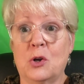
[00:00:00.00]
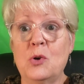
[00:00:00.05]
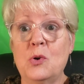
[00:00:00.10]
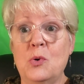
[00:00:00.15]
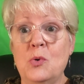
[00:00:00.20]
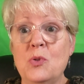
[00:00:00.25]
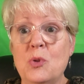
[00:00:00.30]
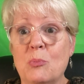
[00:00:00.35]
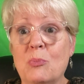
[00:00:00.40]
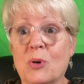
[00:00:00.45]

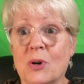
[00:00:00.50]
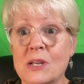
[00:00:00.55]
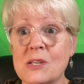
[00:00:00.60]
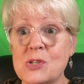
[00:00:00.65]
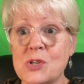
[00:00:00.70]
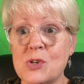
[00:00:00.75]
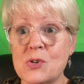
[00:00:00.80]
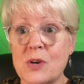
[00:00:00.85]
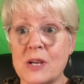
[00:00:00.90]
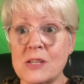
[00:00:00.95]
who the book is
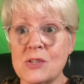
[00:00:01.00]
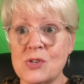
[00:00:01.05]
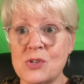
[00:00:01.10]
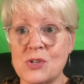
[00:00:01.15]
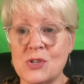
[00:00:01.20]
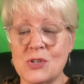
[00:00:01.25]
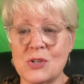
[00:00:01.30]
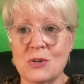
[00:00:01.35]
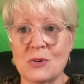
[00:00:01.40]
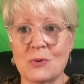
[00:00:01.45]

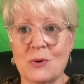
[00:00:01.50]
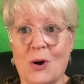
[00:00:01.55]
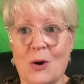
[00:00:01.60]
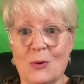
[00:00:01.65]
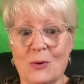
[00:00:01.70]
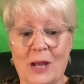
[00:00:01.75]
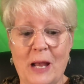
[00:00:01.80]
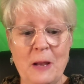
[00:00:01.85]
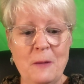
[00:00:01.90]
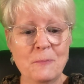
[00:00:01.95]
addressed to,
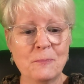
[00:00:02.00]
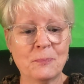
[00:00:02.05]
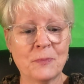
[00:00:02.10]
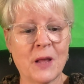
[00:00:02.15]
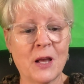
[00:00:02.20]
okay?